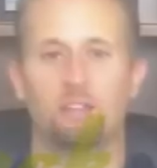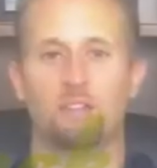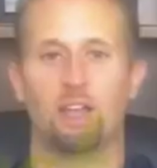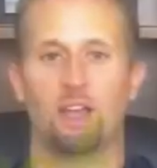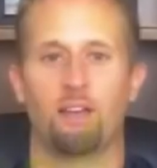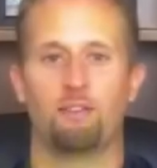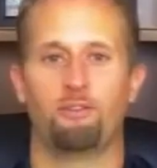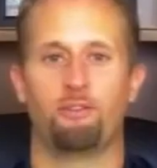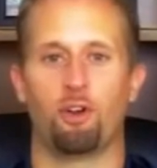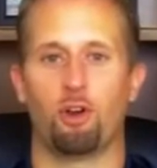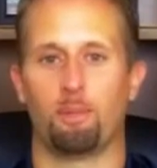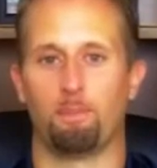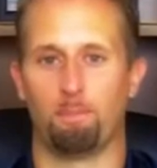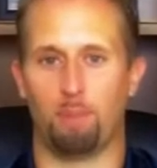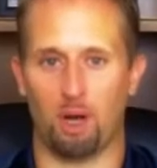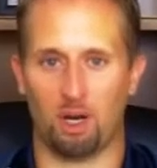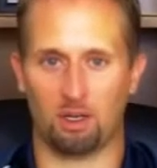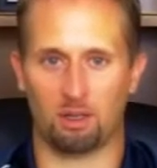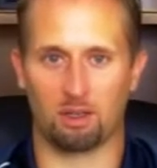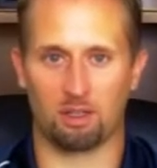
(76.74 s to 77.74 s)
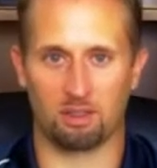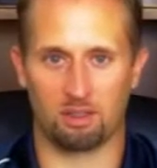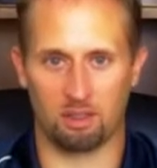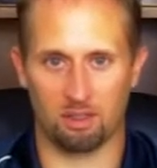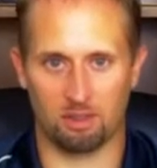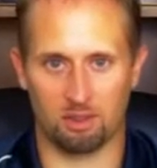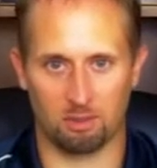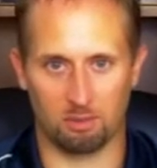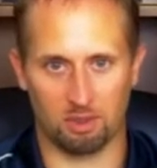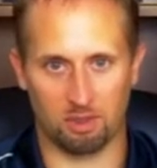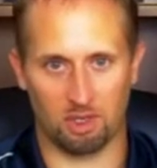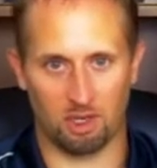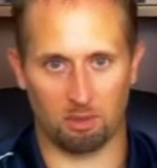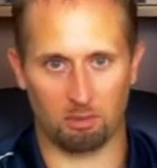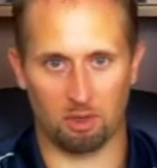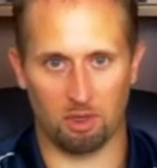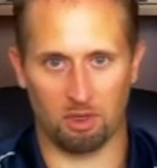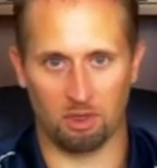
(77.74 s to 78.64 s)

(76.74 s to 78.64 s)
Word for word: time for our Buck the System segment.